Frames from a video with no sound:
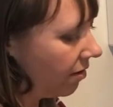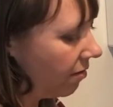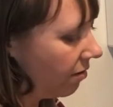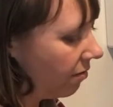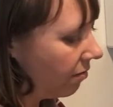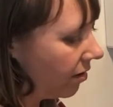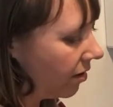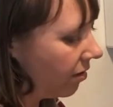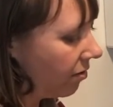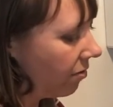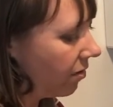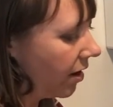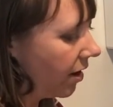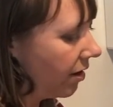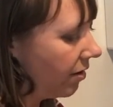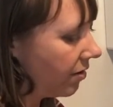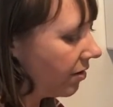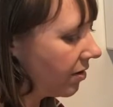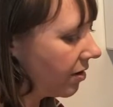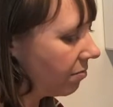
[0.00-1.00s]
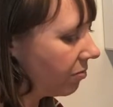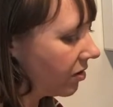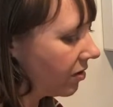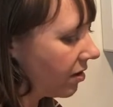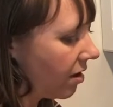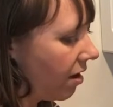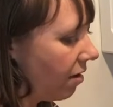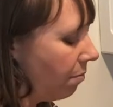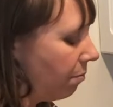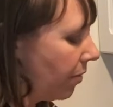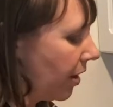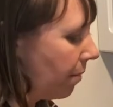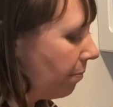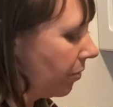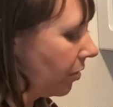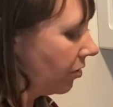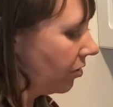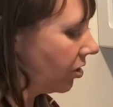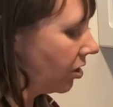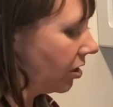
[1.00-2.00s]
requires some salt and
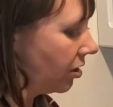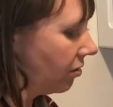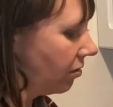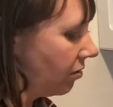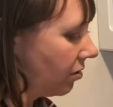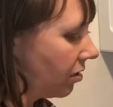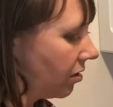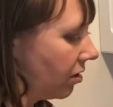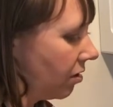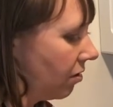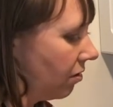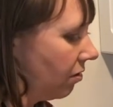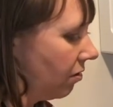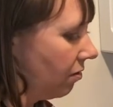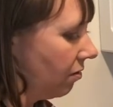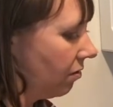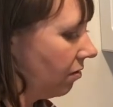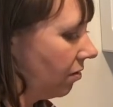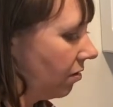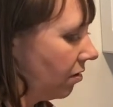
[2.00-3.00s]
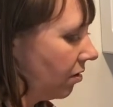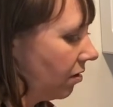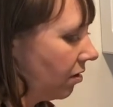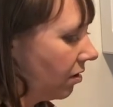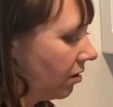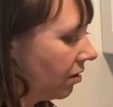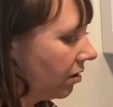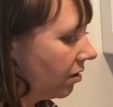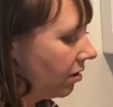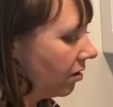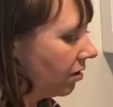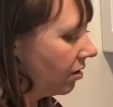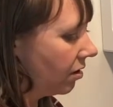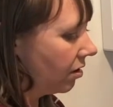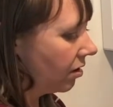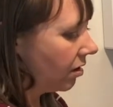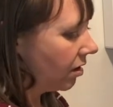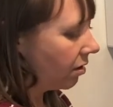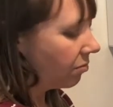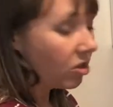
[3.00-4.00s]
pepper too, so
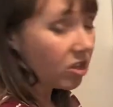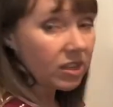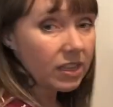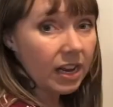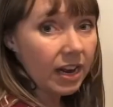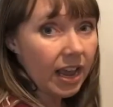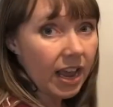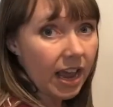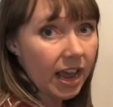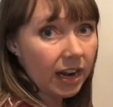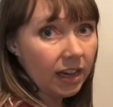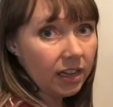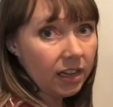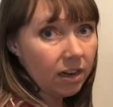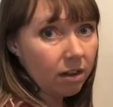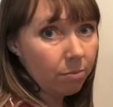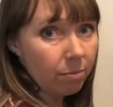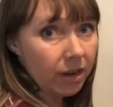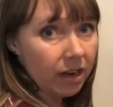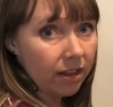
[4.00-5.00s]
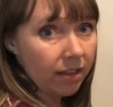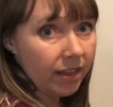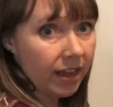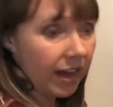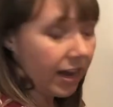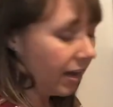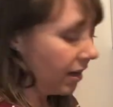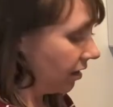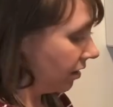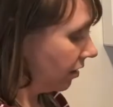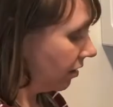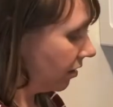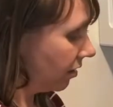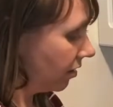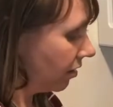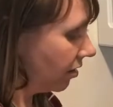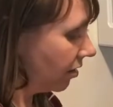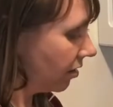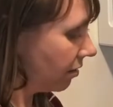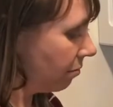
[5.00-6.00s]
I'm just going to add a little bit of that
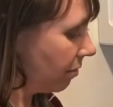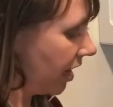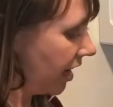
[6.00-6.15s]
to my